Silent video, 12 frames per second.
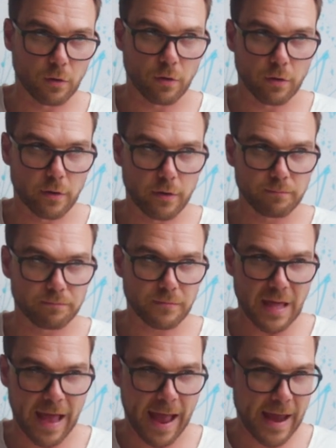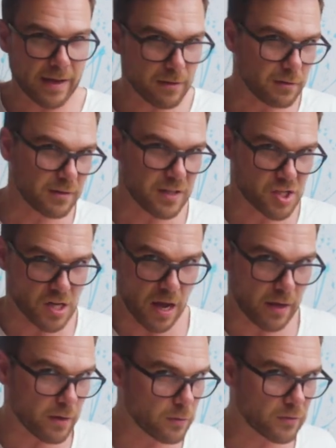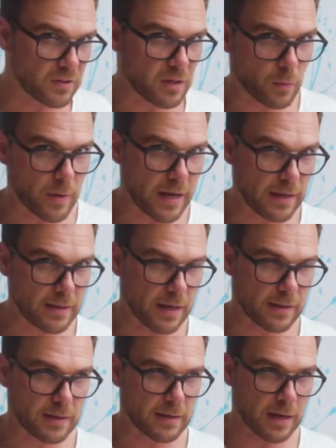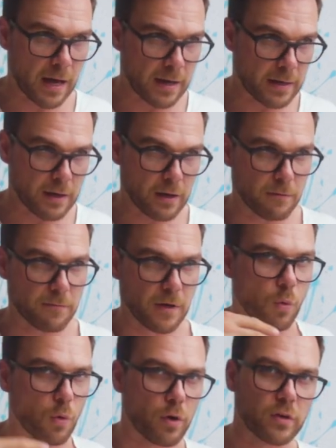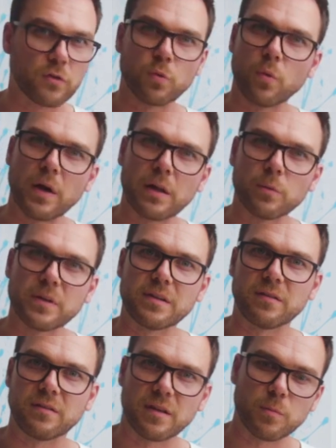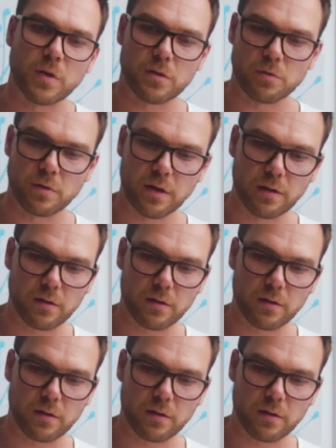or angle the shadows in a way that kind of works well with the symmetry.